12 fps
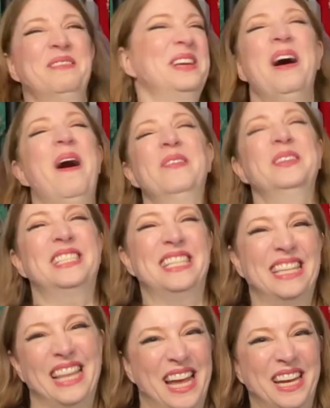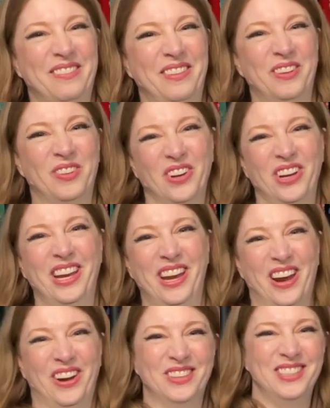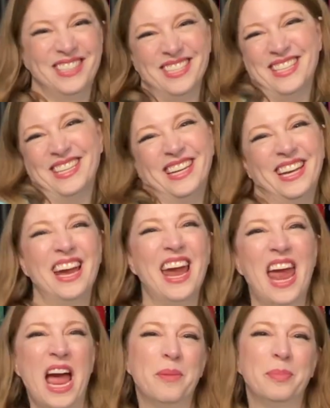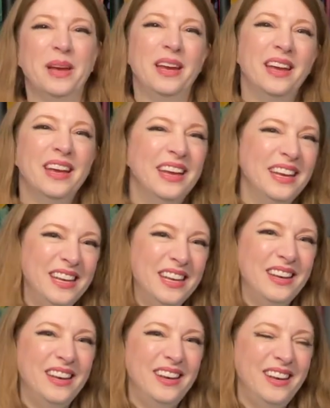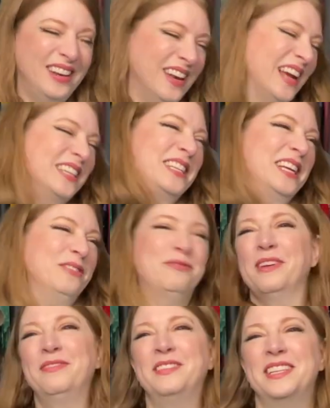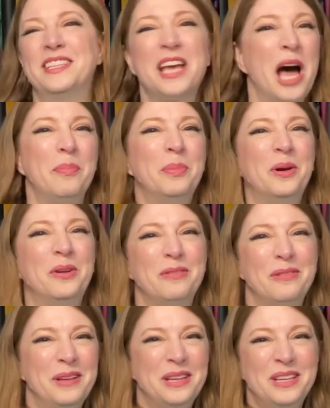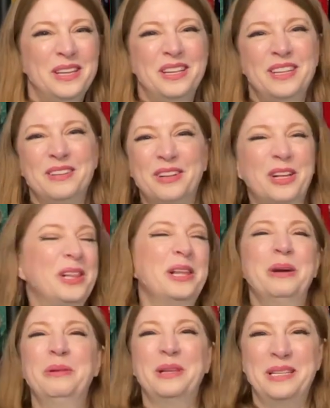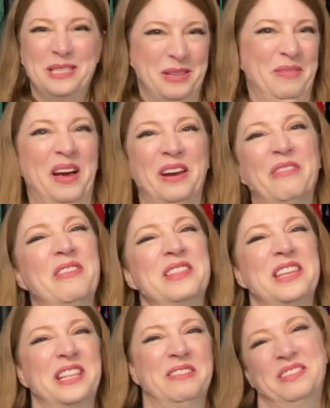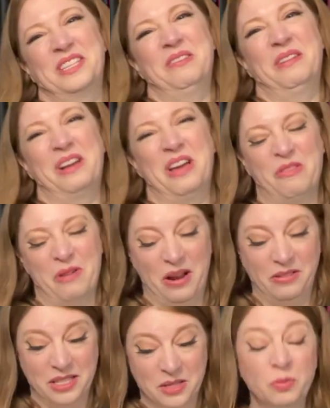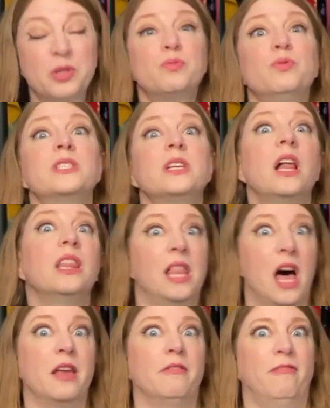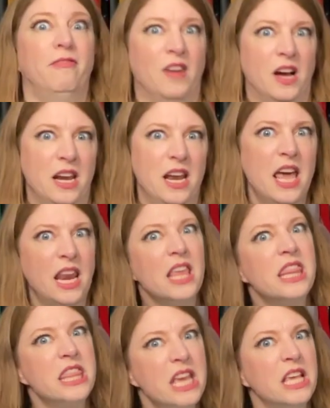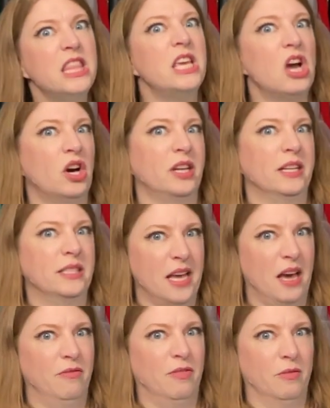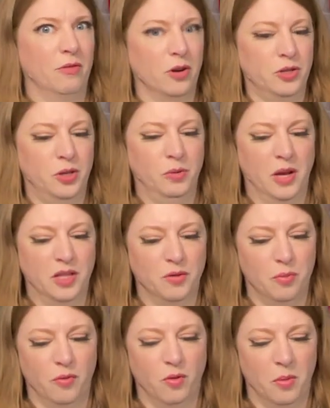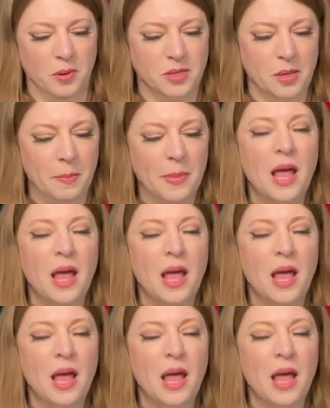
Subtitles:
we hosted like we were, just a happy 1950s couple, clueless about everything that was going on around us, which was a lot of fun. And I think the audience had fun for our 2 nights of performance.